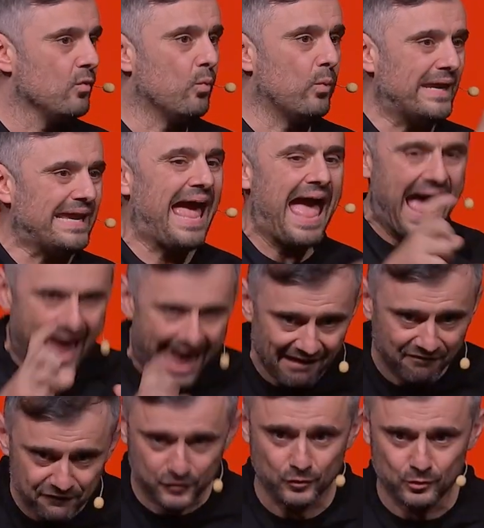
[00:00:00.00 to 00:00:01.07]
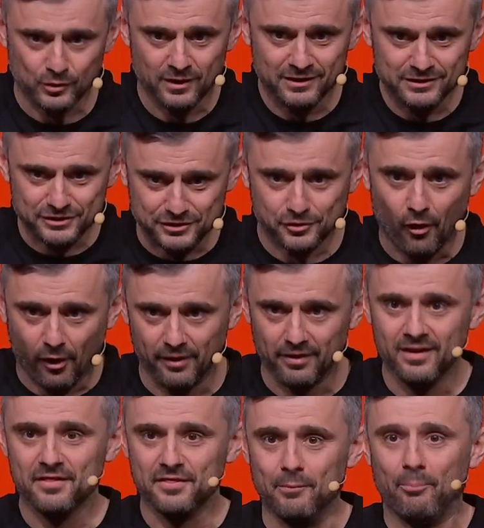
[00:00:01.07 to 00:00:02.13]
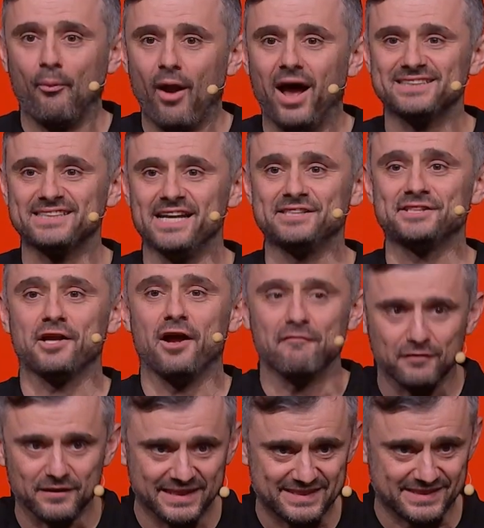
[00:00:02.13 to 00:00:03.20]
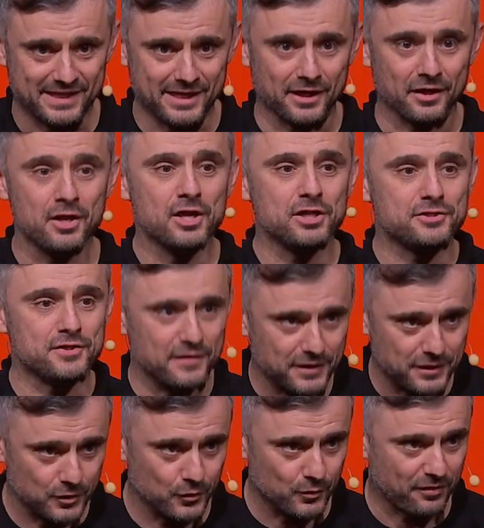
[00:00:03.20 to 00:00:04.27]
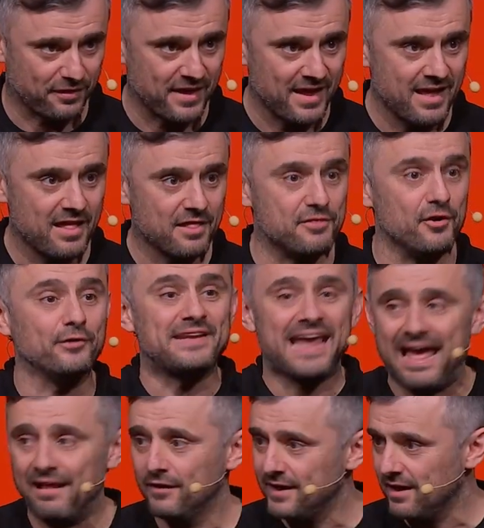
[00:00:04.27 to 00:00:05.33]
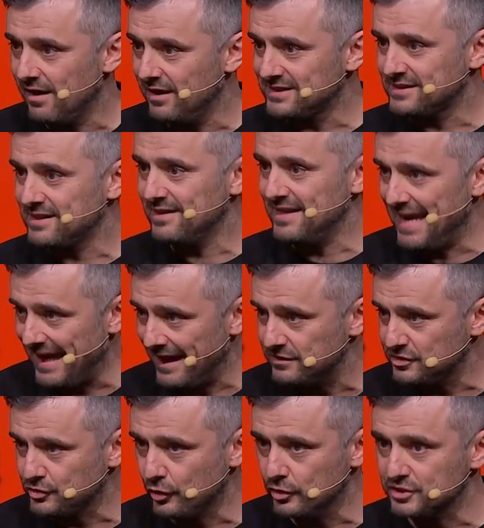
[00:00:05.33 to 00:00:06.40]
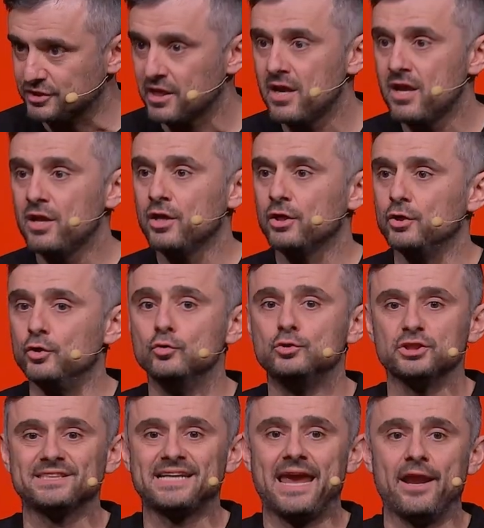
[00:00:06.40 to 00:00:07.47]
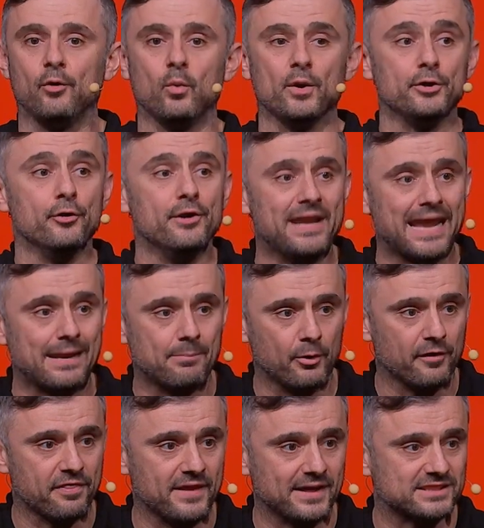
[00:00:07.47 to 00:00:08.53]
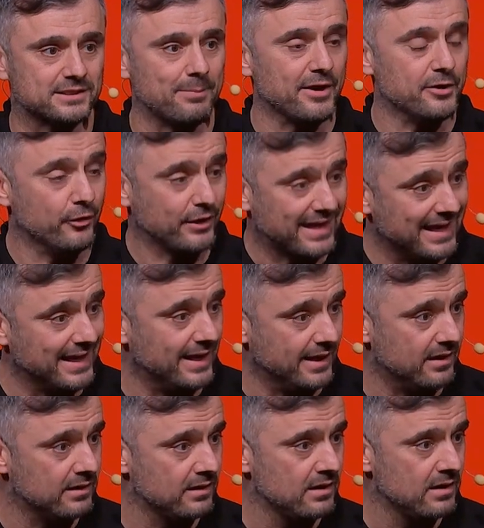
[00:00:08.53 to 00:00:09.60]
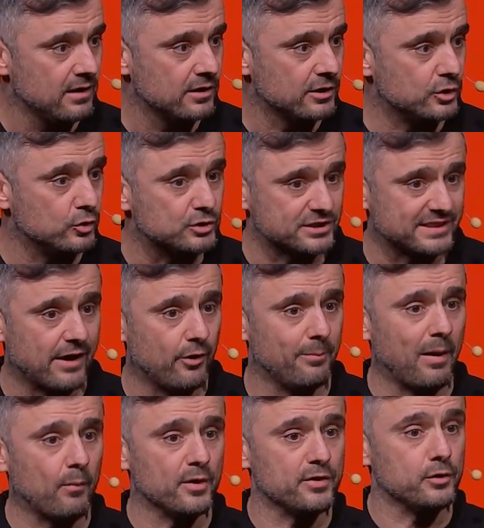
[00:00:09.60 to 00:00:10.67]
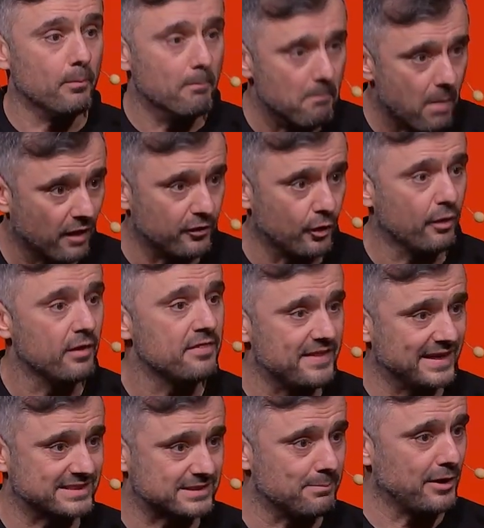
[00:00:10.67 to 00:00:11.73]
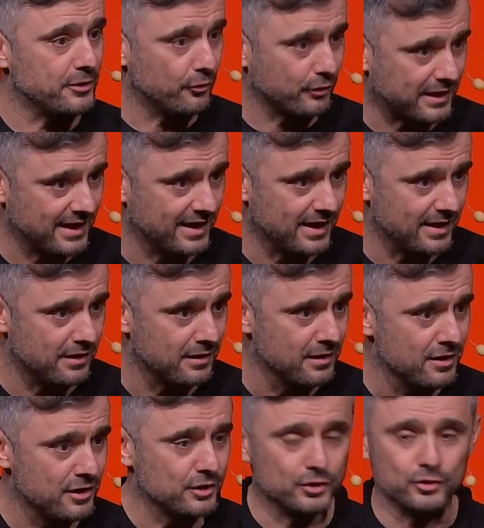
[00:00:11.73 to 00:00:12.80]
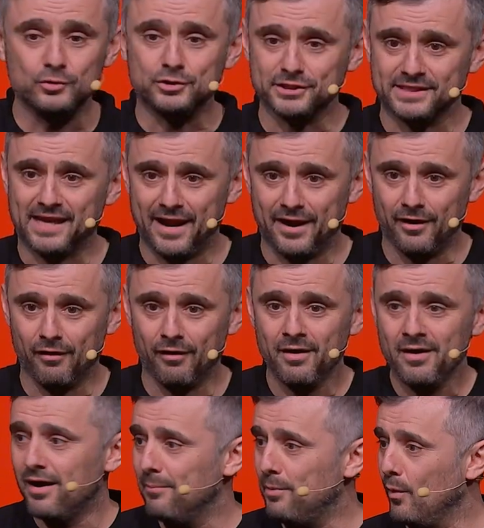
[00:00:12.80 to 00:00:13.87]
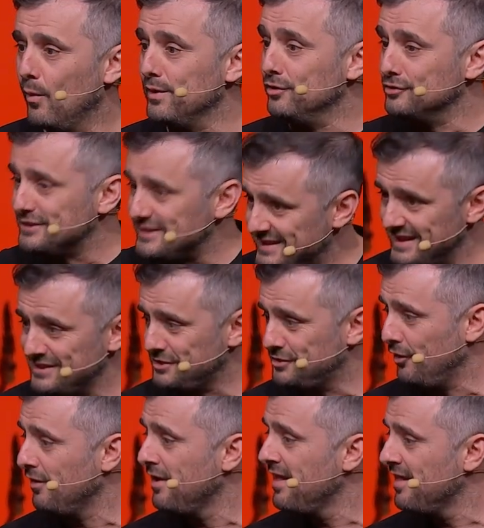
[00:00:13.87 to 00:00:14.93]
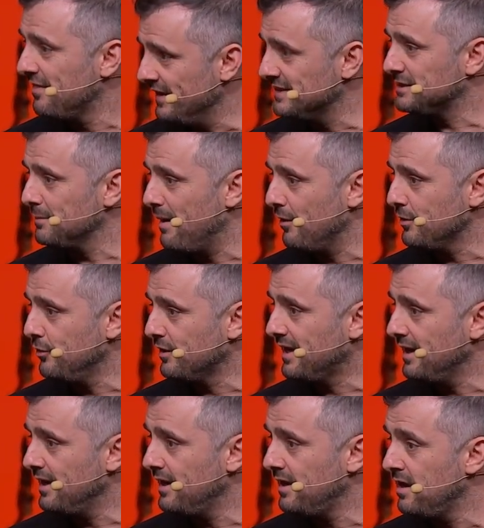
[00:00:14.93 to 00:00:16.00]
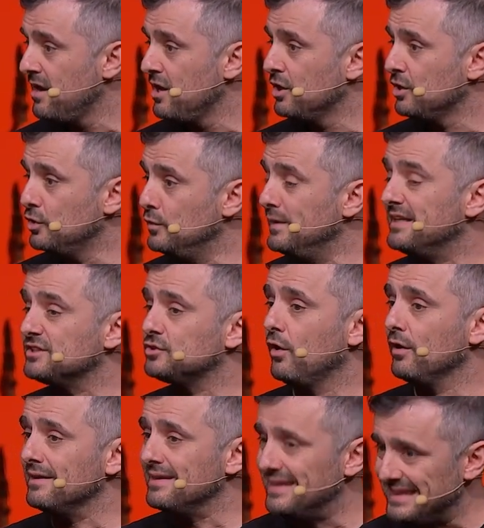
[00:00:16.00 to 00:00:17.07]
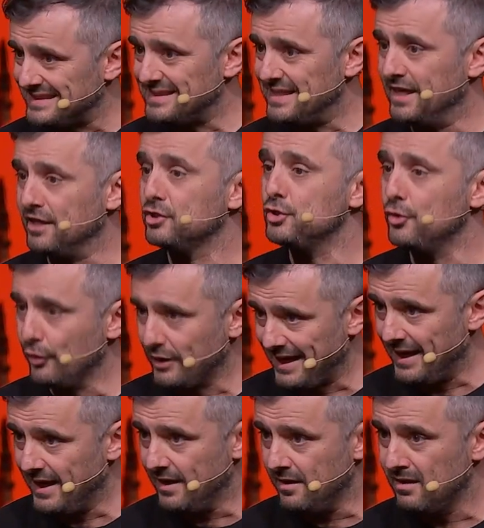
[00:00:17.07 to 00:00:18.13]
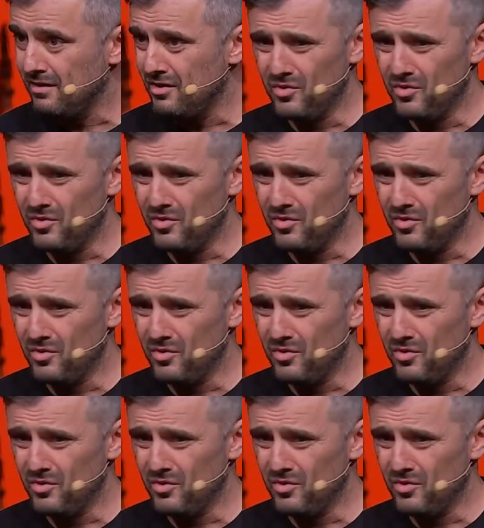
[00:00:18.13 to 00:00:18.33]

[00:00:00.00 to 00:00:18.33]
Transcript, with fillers: We have to start the process of listening to the youth. They're telling us the answers. You just care what your neighbor thinks about your kid. You just care about what your mother thinks about your kid. You just care about what your sister thinks about your kid. You need to start listening to your kid.